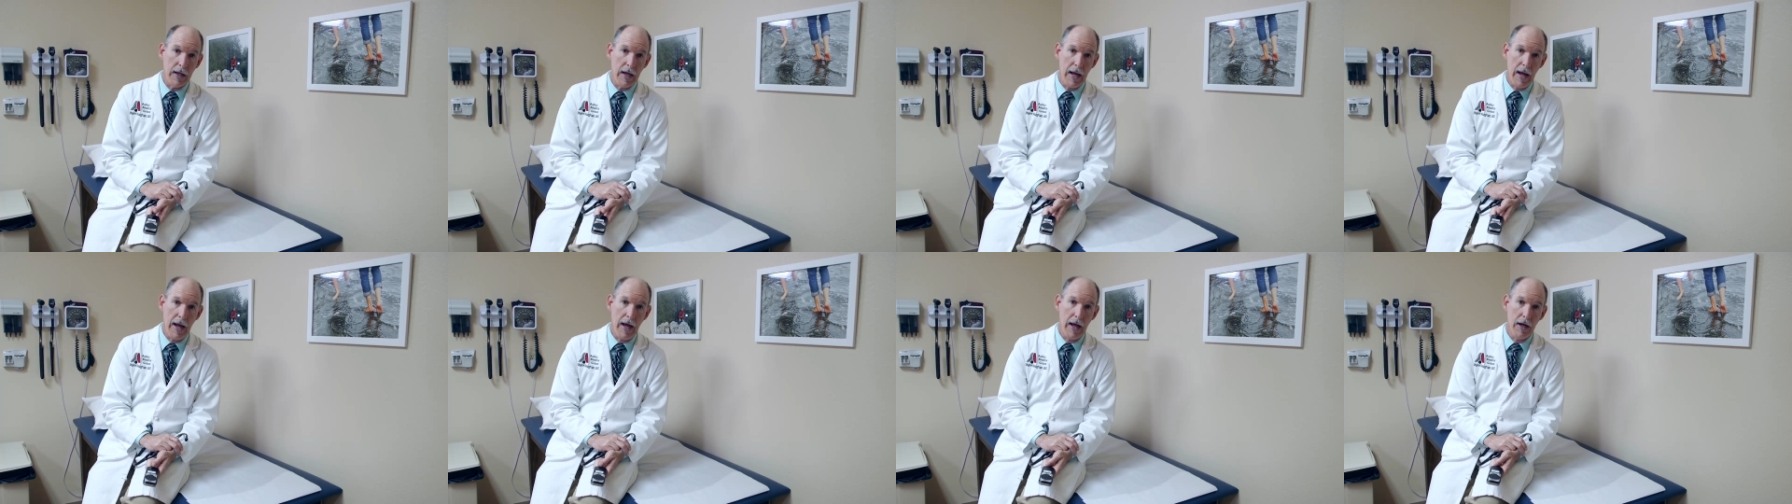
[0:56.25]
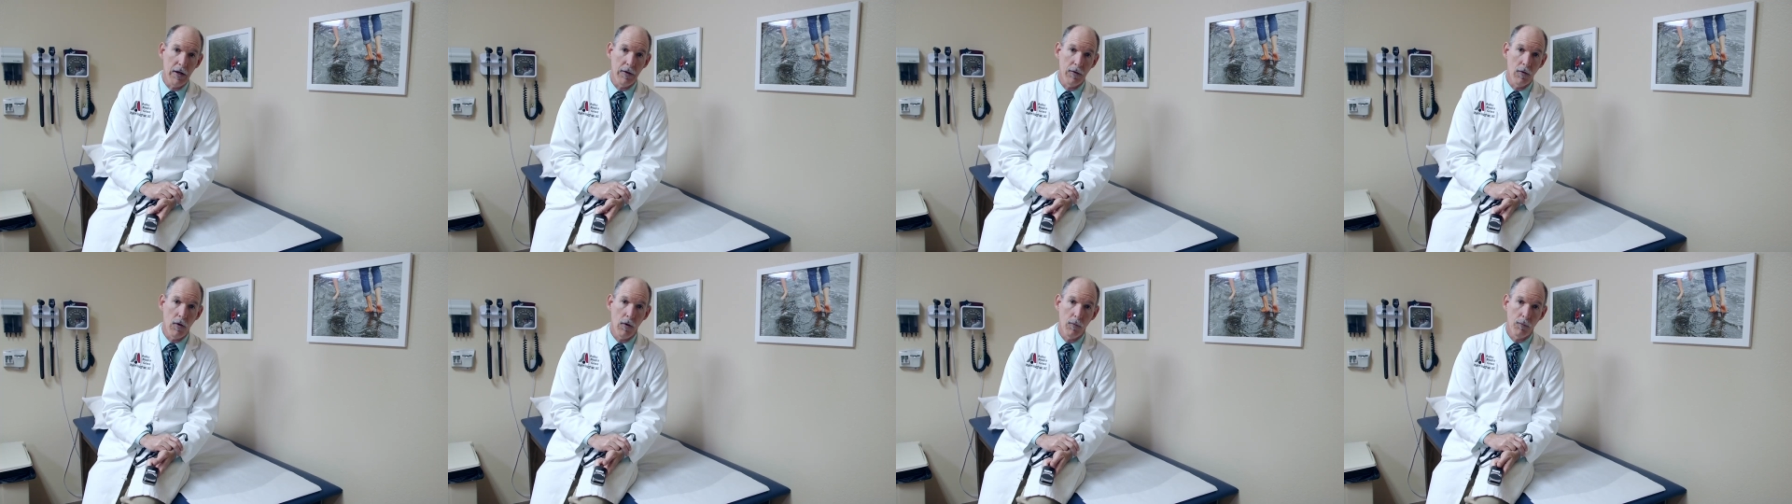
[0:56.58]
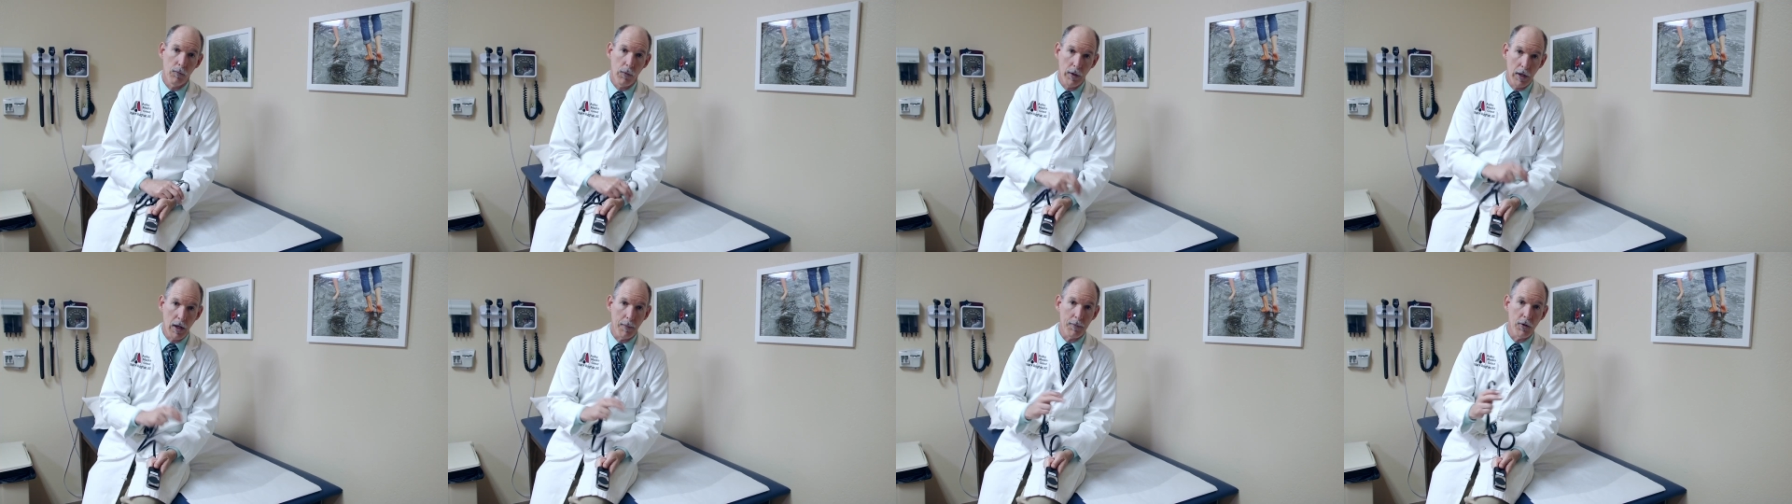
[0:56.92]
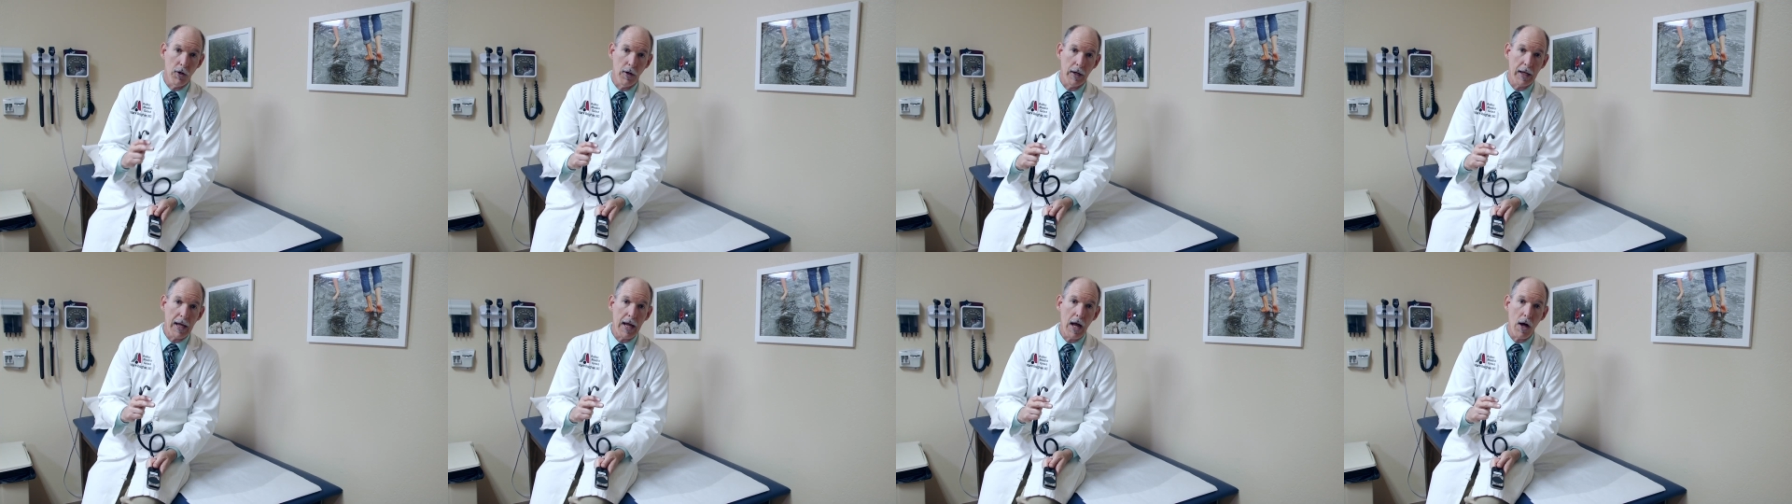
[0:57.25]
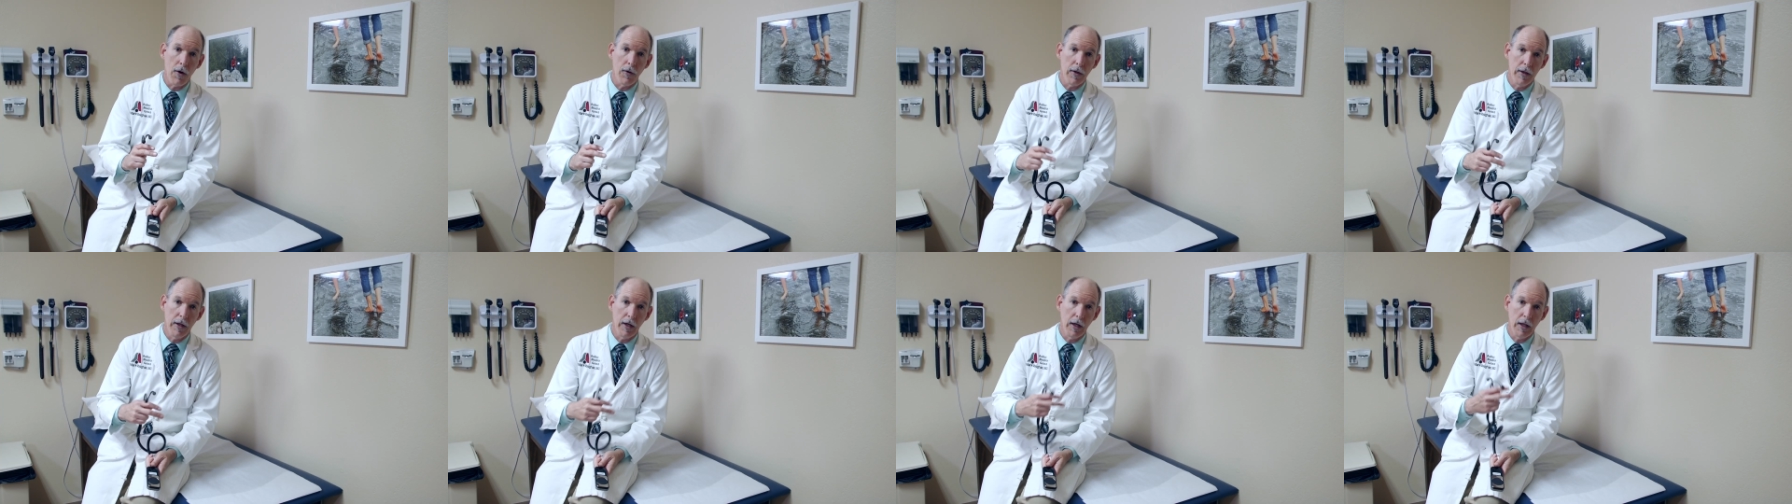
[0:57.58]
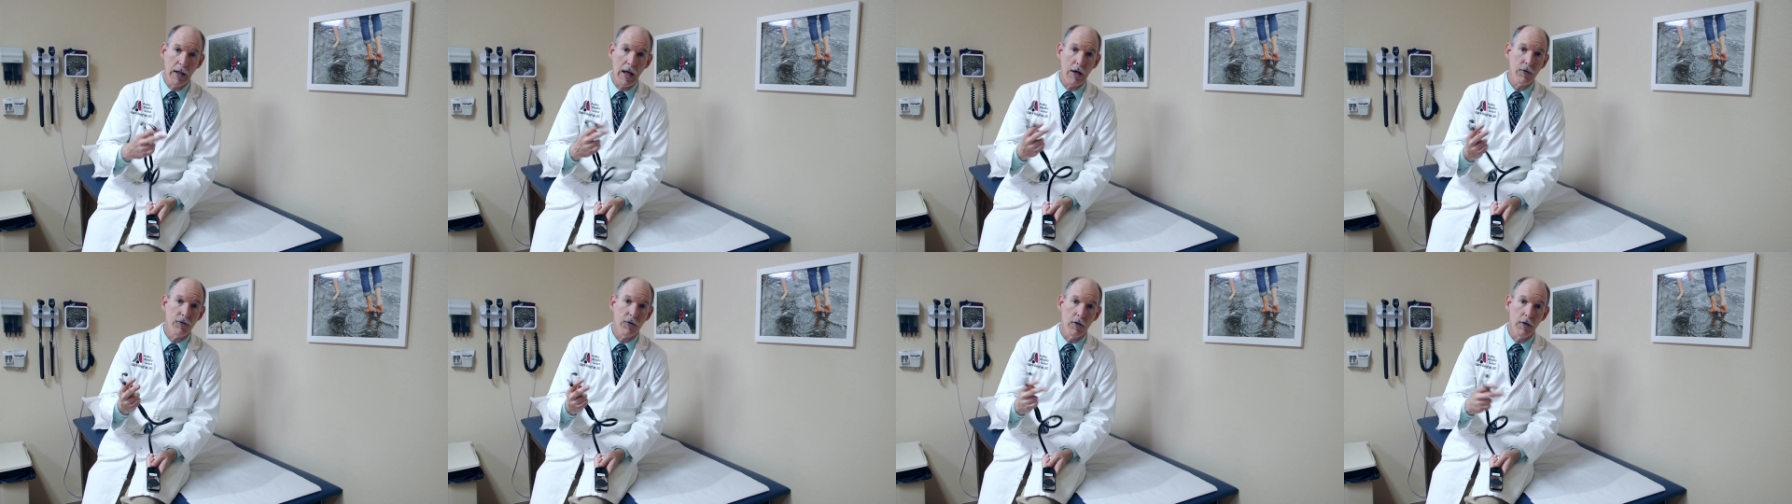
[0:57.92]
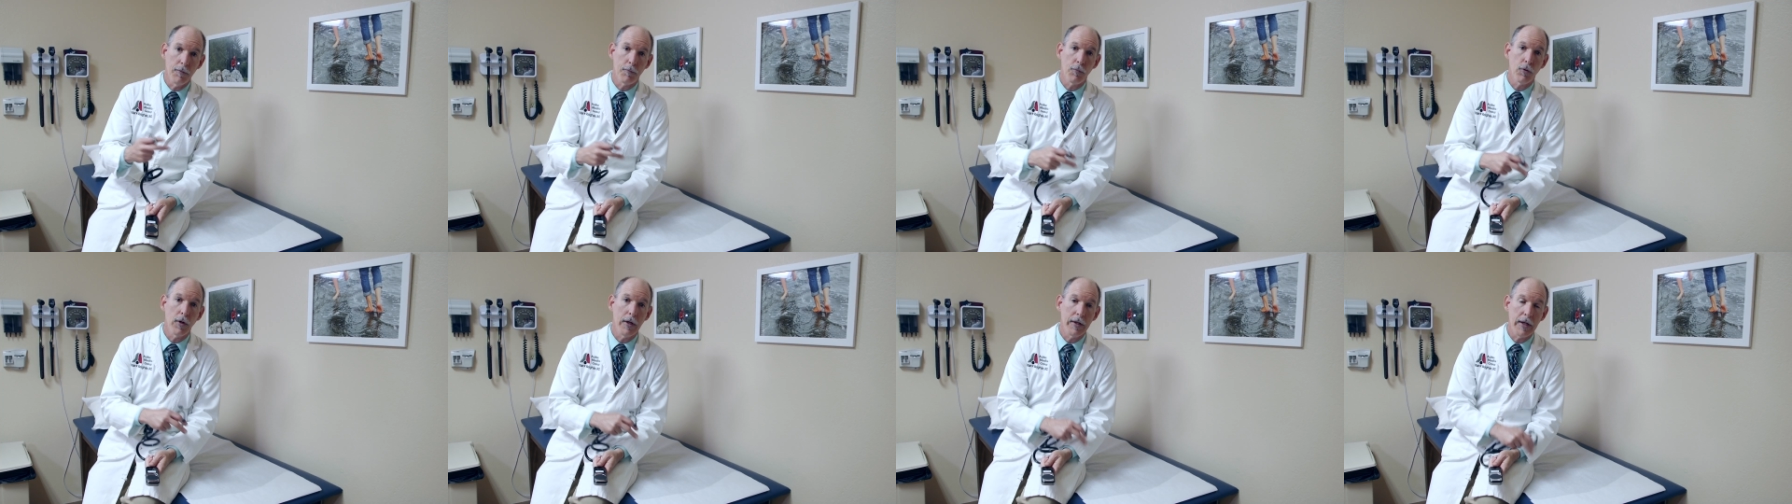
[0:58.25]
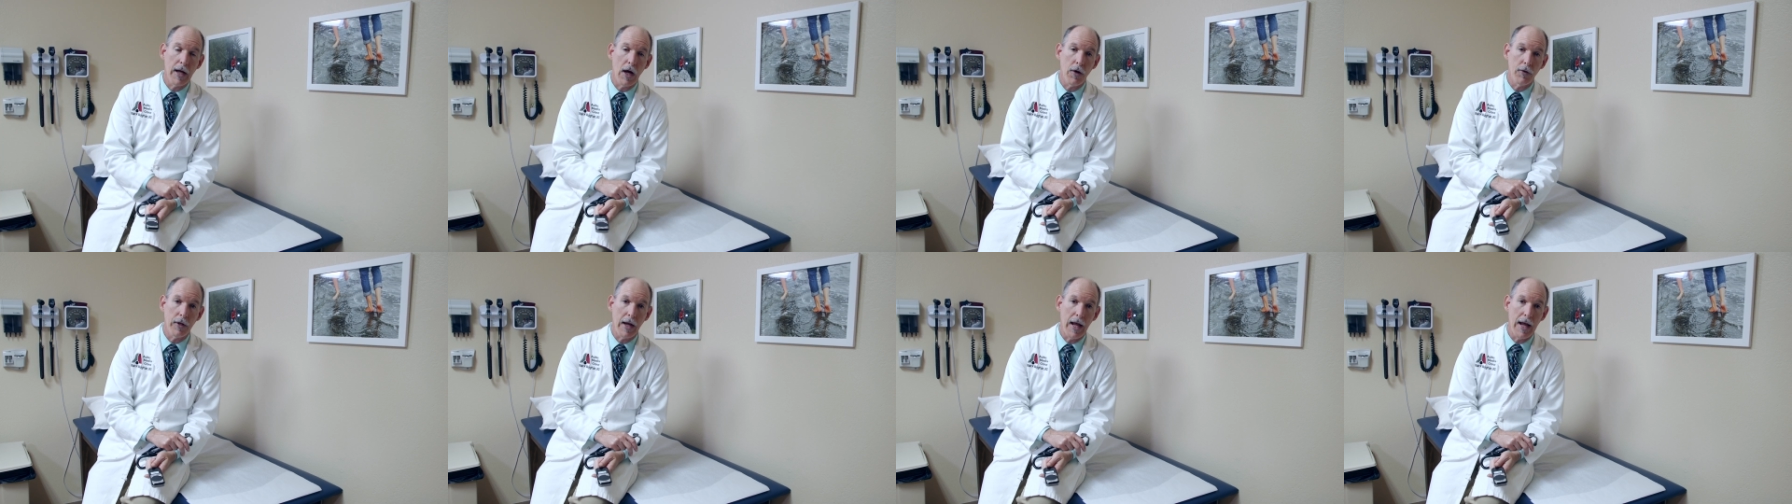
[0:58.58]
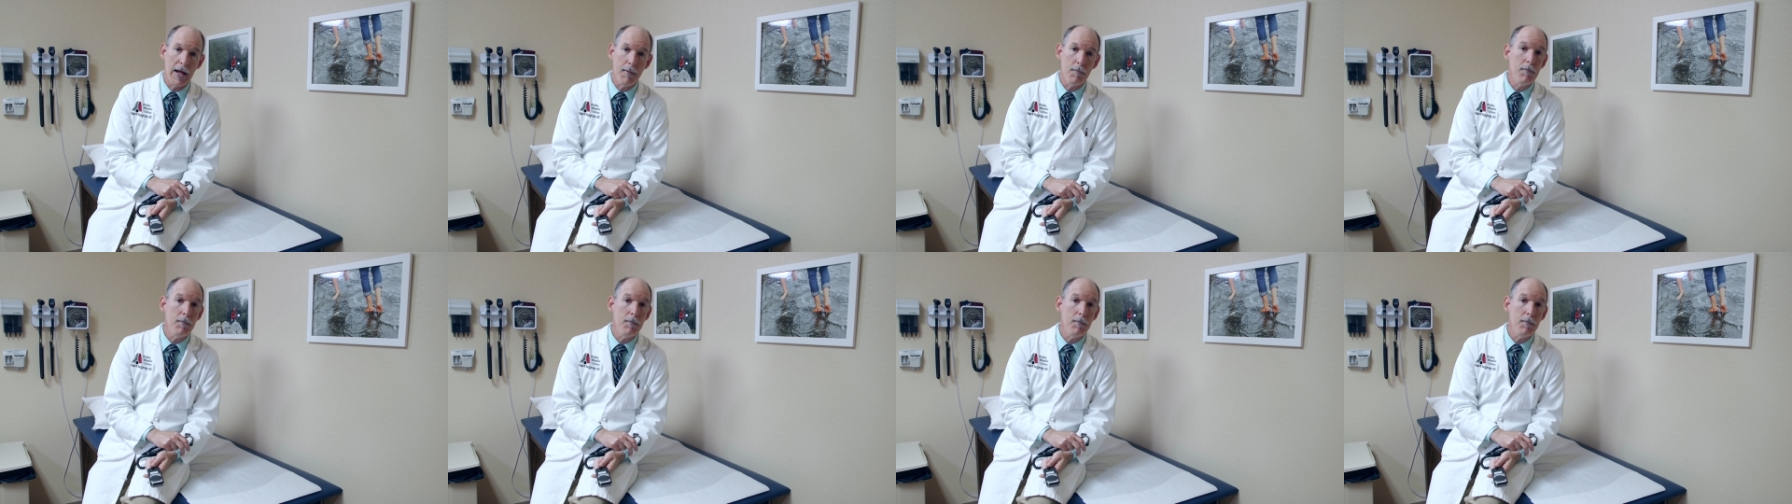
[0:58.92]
and bring up your account, and then it allows you to print out a